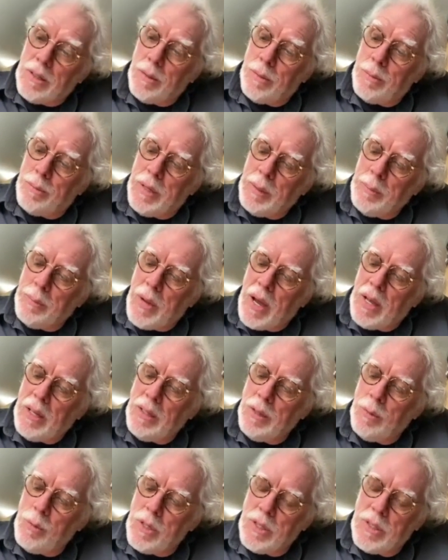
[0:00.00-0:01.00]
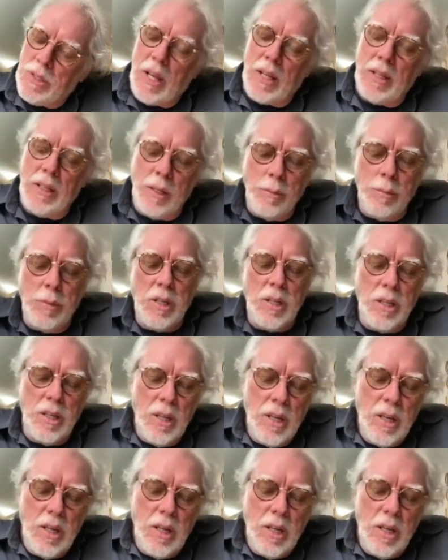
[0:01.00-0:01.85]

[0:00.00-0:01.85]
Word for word: the big band, he was telling me,